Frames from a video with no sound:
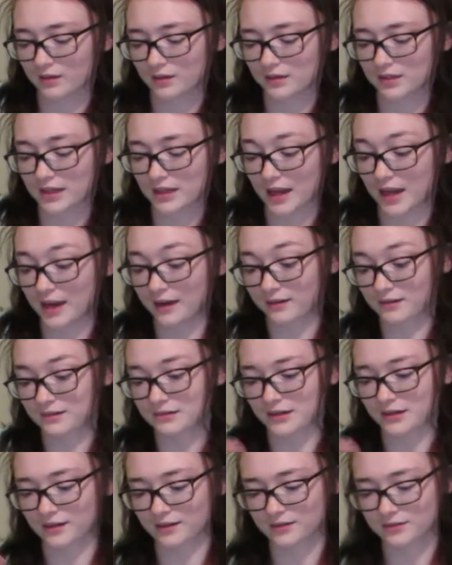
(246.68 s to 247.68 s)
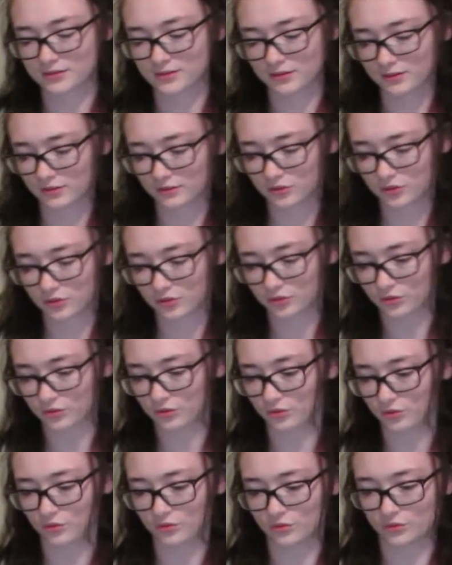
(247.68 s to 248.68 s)
the access
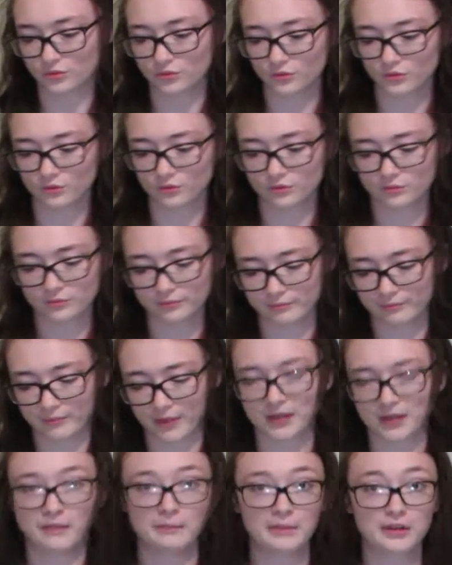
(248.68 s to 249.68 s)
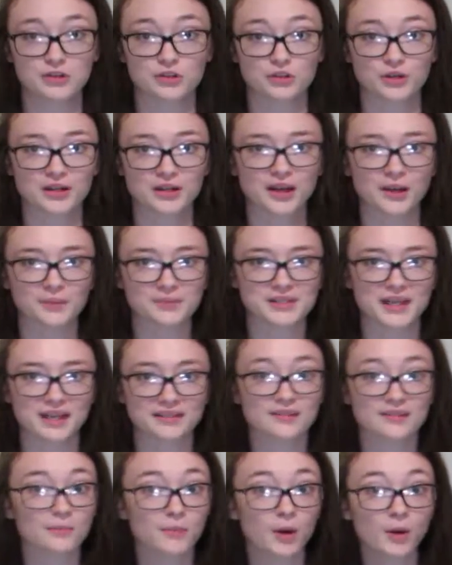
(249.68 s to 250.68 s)
to many measuring cups
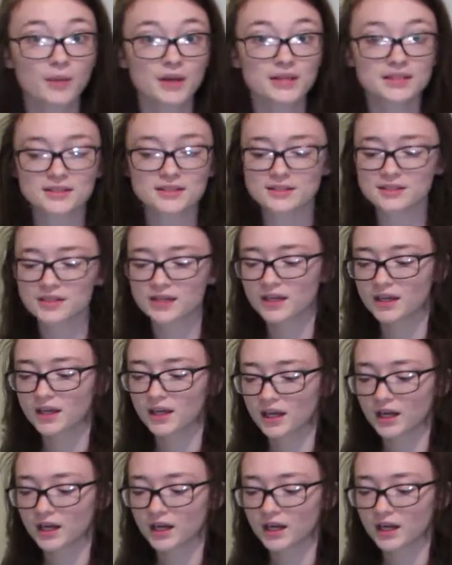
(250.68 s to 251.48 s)
at the moment,